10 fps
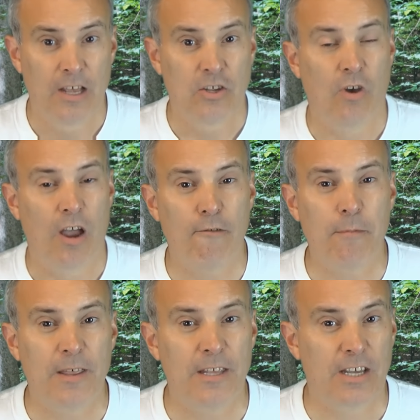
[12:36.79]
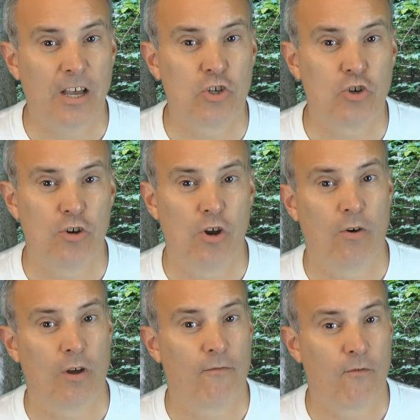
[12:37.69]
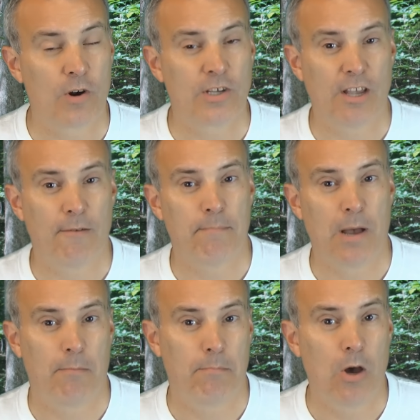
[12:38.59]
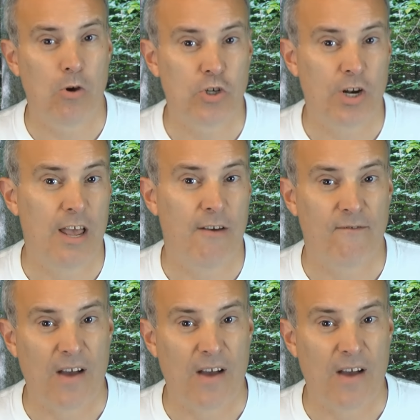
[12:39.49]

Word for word: So everybody that tells you, you know, a 47 pound bow should have